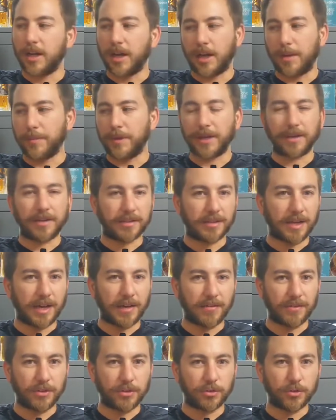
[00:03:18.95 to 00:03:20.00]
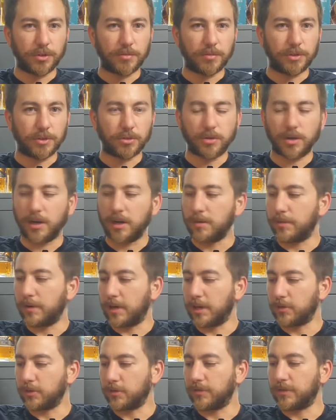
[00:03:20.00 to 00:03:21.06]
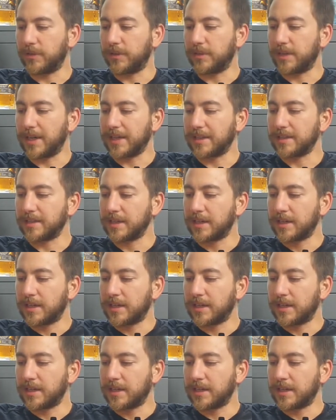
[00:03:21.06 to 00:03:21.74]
I'm not going to dive into the Mizunara part of it yet.